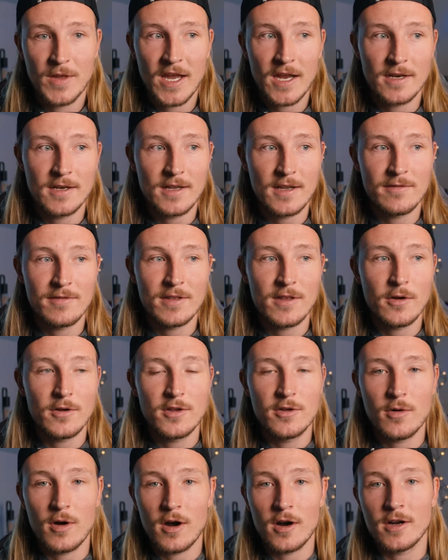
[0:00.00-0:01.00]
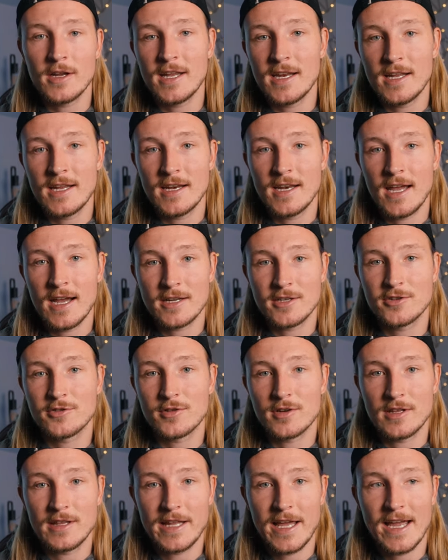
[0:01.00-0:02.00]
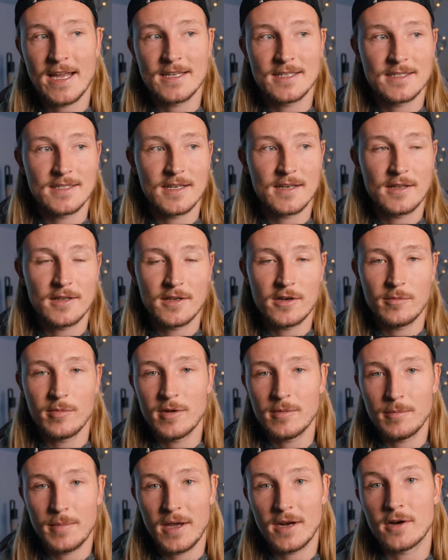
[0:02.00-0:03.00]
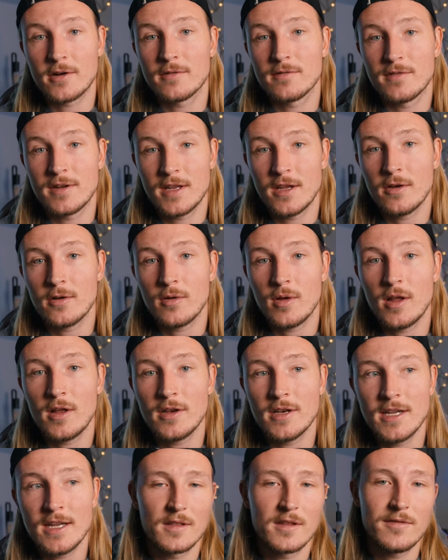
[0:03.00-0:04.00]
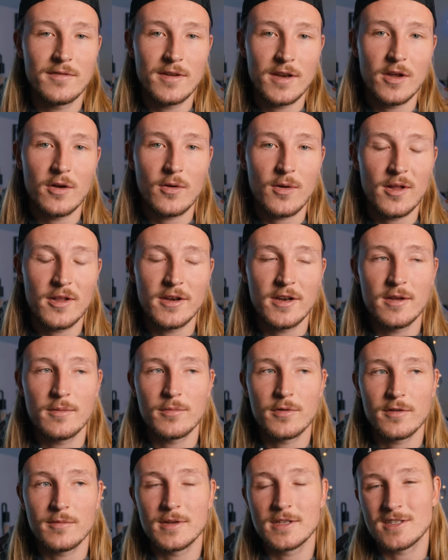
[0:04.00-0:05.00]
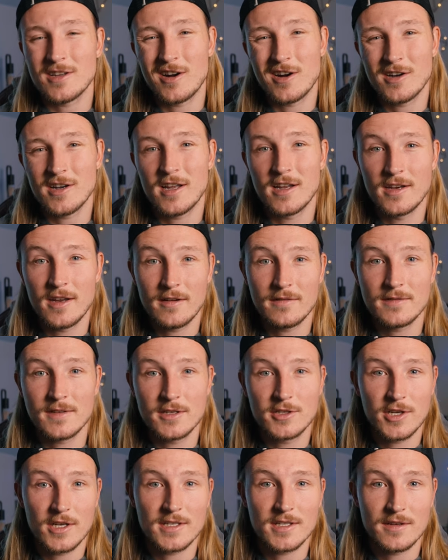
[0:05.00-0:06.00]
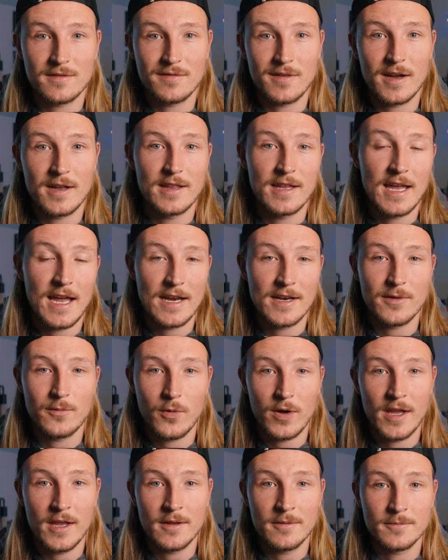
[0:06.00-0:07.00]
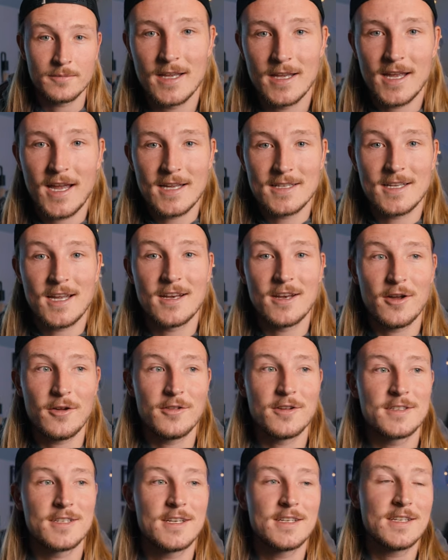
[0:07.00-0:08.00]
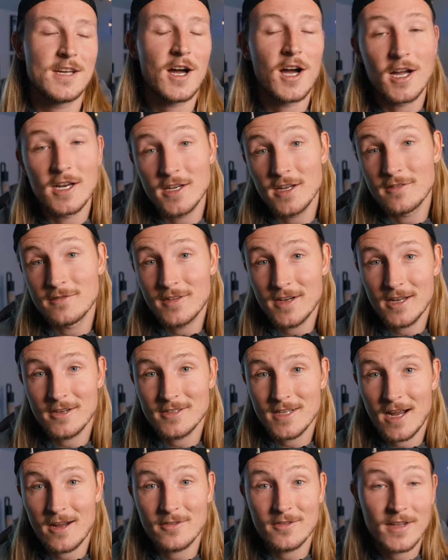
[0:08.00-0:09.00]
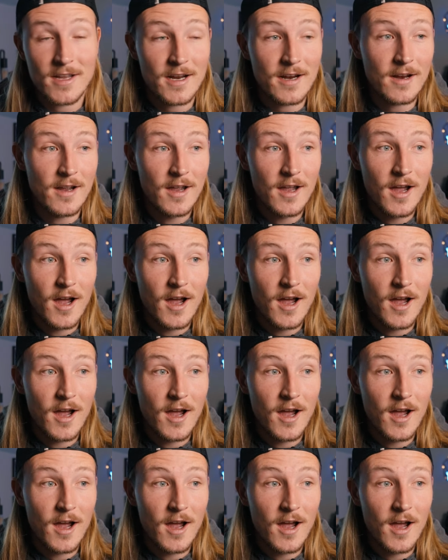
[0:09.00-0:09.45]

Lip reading: And even though you are getting an extra lens and a little bit better video quality, the video quality improvements aren't enough to justify the added weight. Hey guys, I know there's a ton of videos out there